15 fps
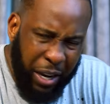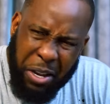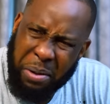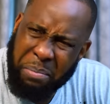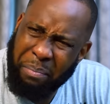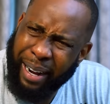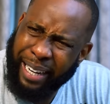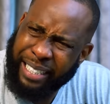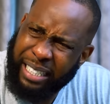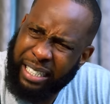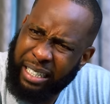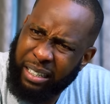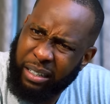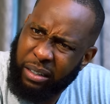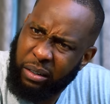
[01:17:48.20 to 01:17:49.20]

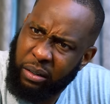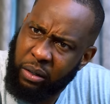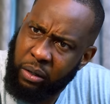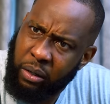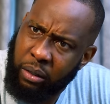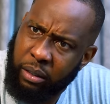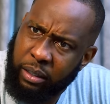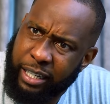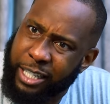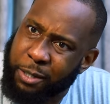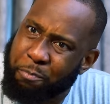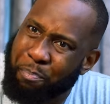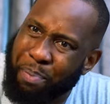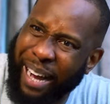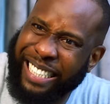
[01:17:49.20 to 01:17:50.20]
Much. This
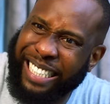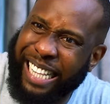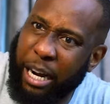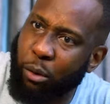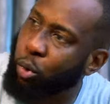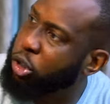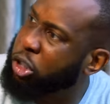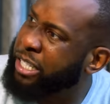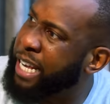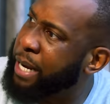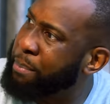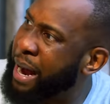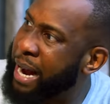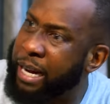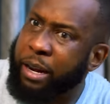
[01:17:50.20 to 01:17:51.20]
bastard wants to
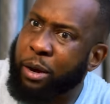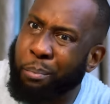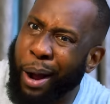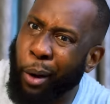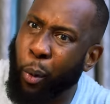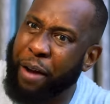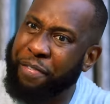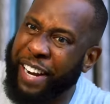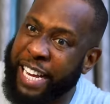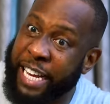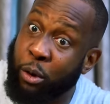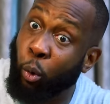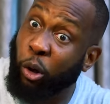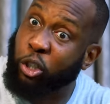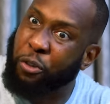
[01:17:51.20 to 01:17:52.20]
take my wife and
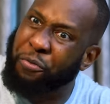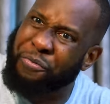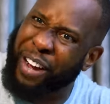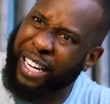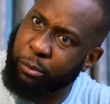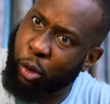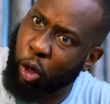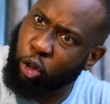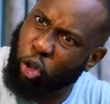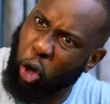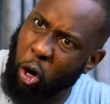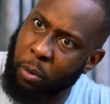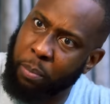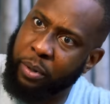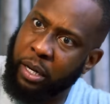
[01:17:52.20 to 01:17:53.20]
he wants to fight me on
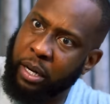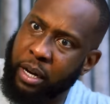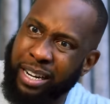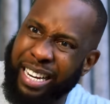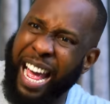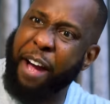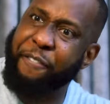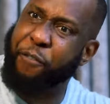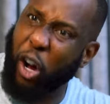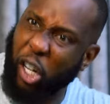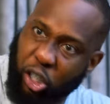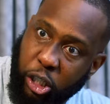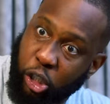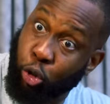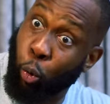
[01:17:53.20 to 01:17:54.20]
top. The Air
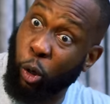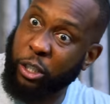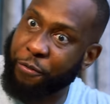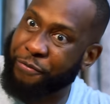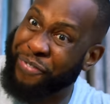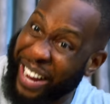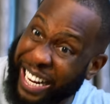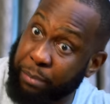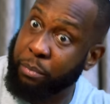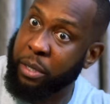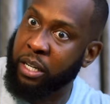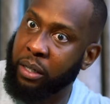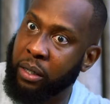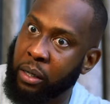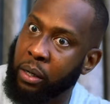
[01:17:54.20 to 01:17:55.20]
Fortress wants to fight
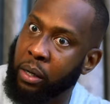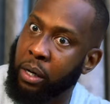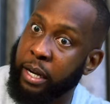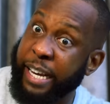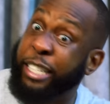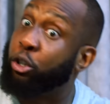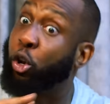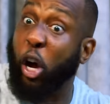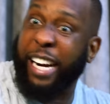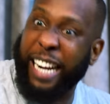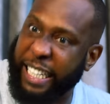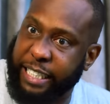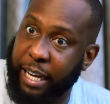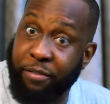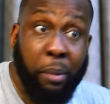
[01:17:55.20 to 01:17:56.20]
me. It's God
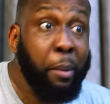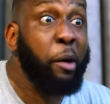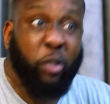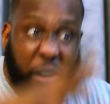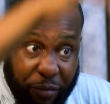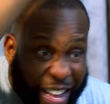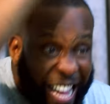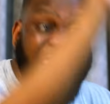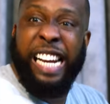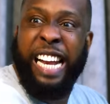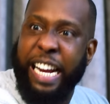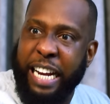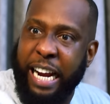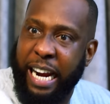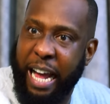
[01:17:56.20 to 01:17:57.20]
that saved them. I would have
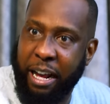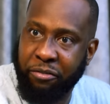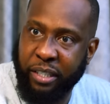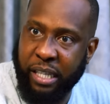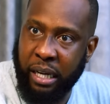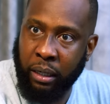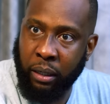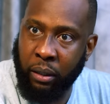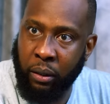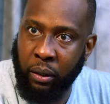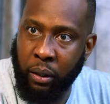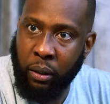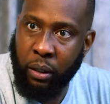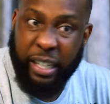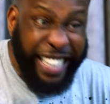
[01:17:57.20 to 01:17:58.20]
ended their lives there.
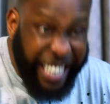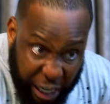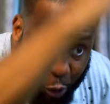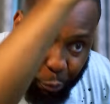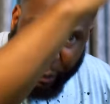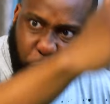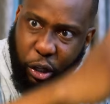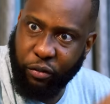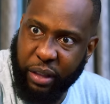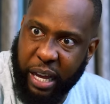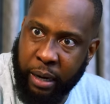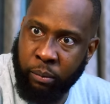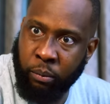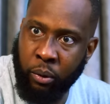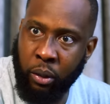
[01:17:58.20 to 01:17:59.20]
Kill both of
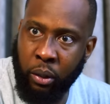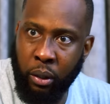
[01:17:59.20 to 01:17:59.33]
them.